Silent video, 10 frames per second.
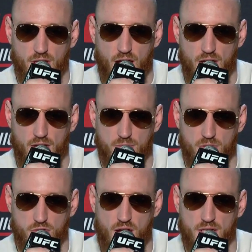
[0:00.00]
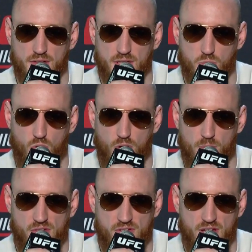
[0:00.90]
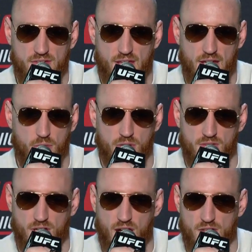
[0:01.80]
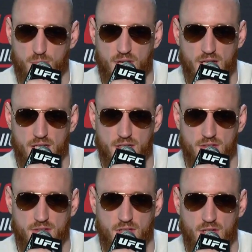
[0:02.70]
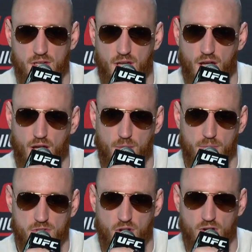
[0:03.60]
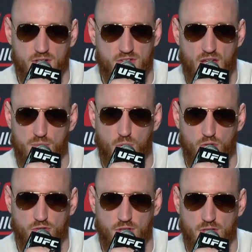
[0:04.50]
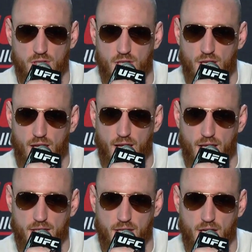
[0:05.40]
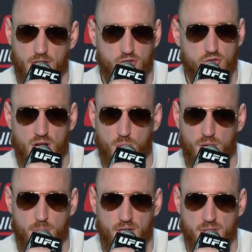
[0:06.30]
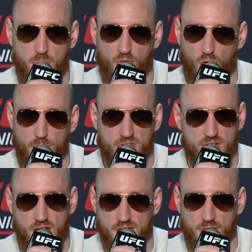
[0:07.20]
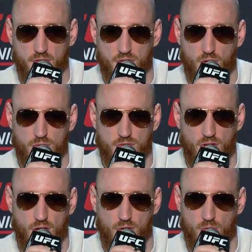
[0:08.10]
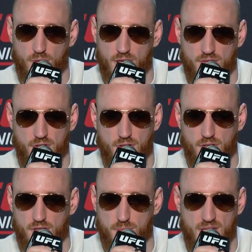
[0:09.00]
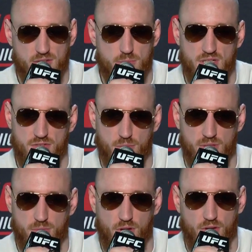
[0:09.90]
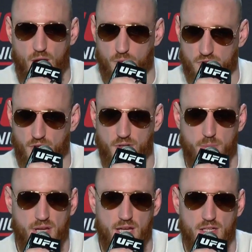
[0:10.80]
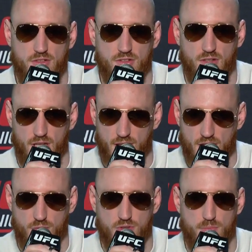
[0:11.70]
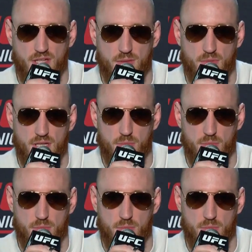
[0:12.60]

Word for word: I've been trying to lean more on my faith that whatever God's plan is, it's already set in motion, and I just try to worry about the performance and not the result. So whatever is meant to be for me, brother, I will turn the page, and that's what's meant to be.